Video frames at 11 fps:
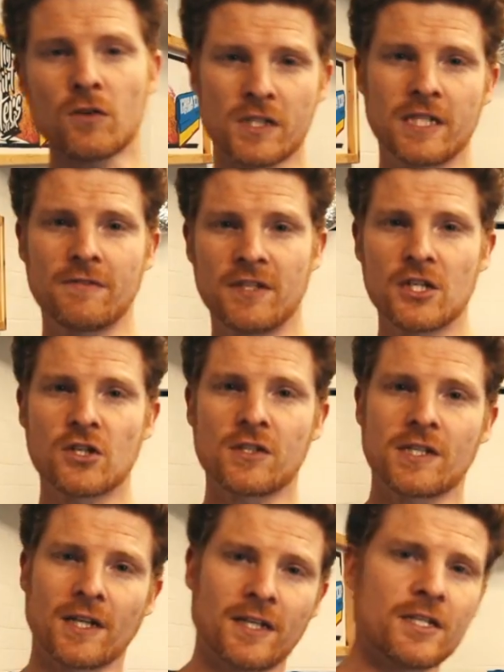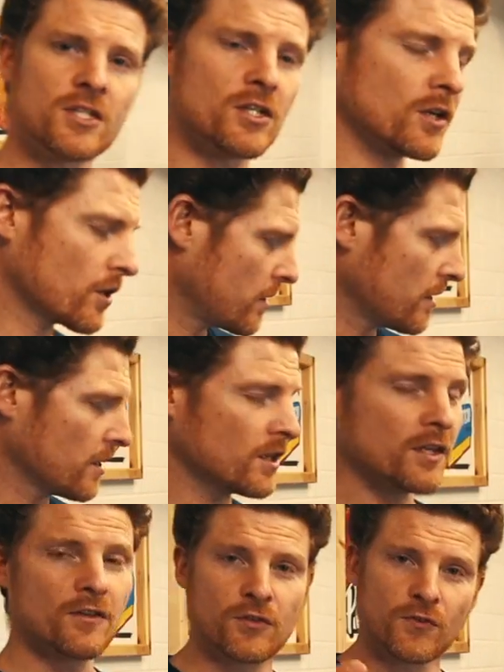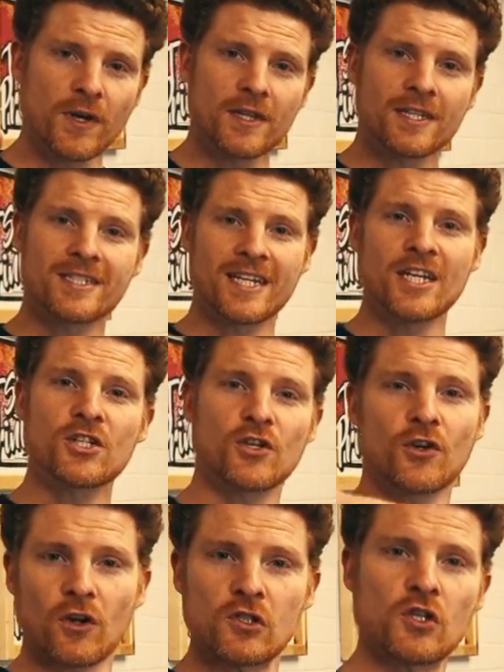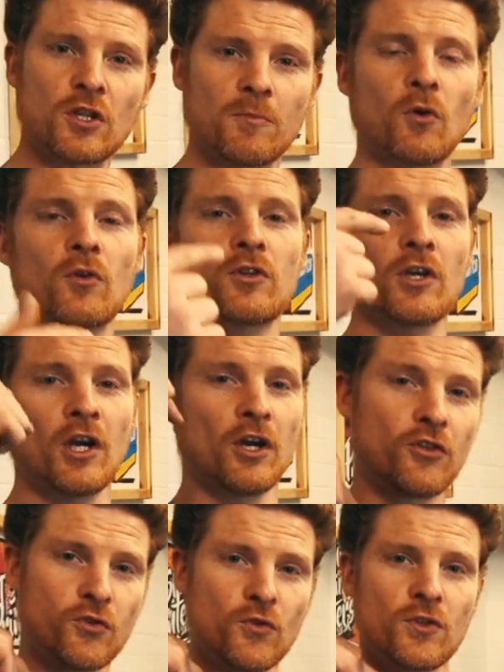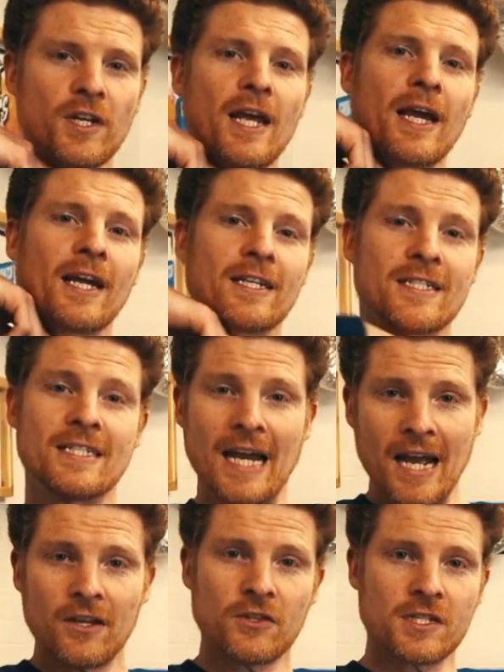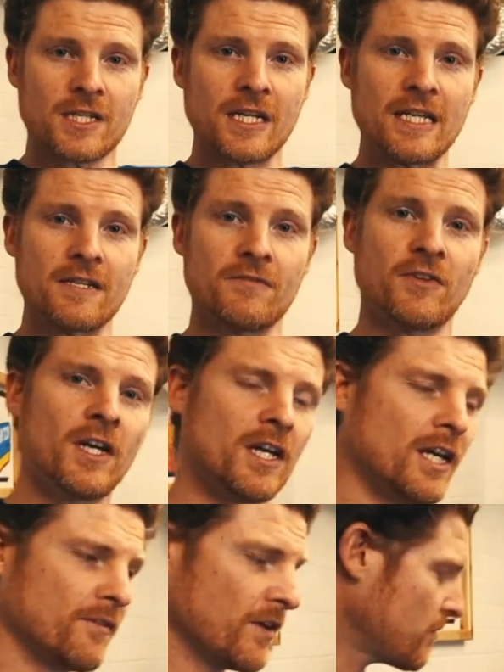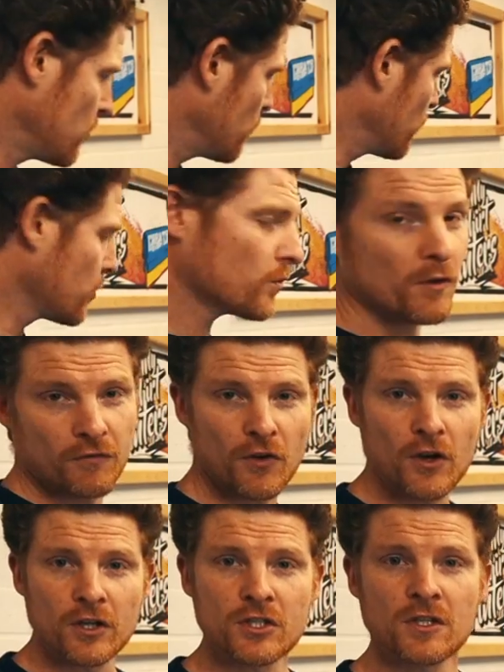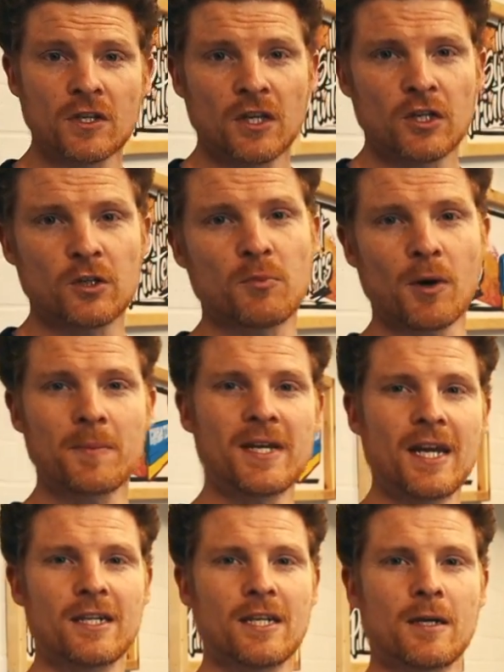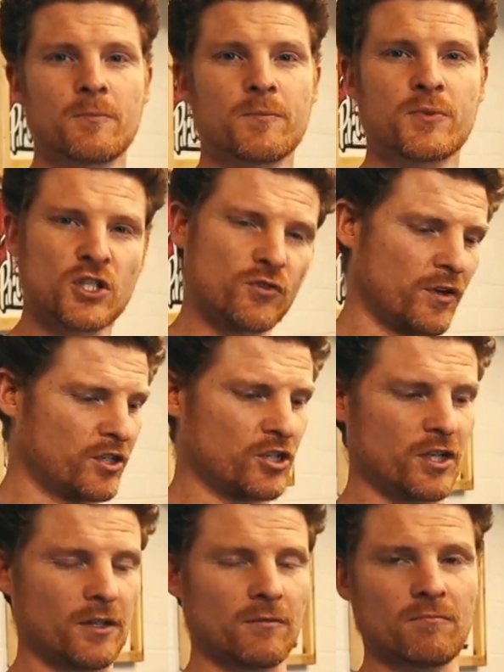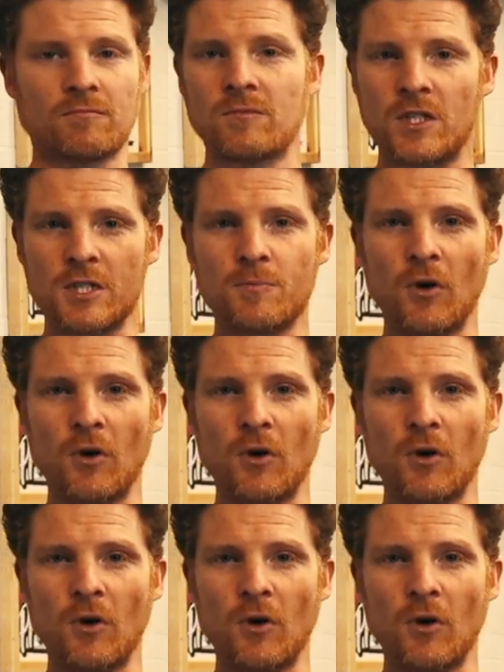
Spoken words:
long sleeve t-shirts like this, you've got to thread the t-shirt onto the board through the neck and down the sleeve. If you have to do it in reverse, you'd probably end up stretching this